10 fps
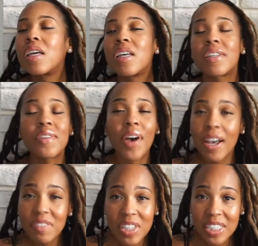So
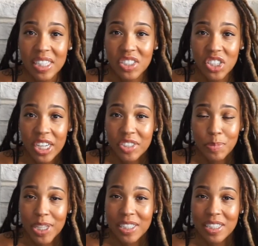after this exchange of
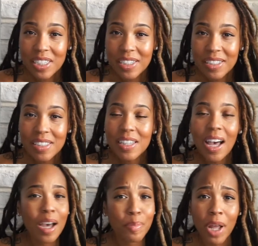messages,
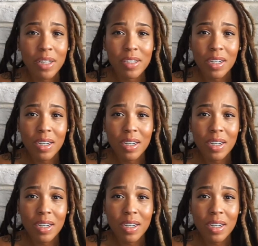I blocked her.